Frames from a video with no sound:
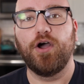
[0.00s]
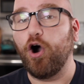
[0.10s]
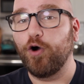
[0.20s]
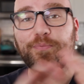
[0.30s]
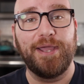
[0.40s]

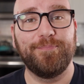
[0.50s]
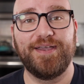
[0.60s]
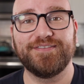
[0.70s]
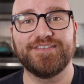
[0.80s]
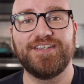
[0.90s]
all
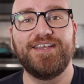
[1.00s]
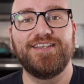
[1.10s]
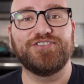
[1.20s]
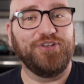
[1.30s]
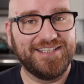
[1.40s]
plant-based.
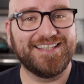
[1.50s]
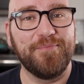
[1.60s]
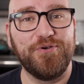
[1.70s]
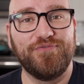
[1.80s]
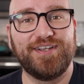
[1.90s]
So let's
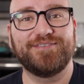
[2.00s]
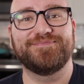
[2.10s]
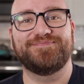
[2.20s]
get moving.